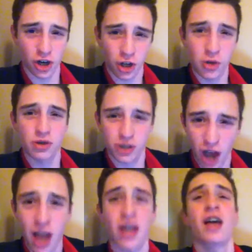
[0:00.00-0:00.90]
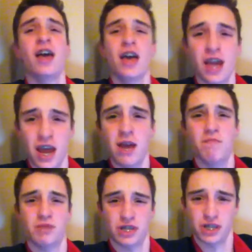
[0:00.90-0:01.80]
Klundia
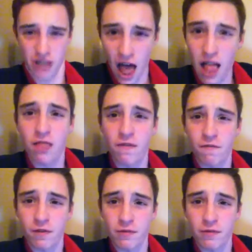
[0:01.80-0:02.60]
himself.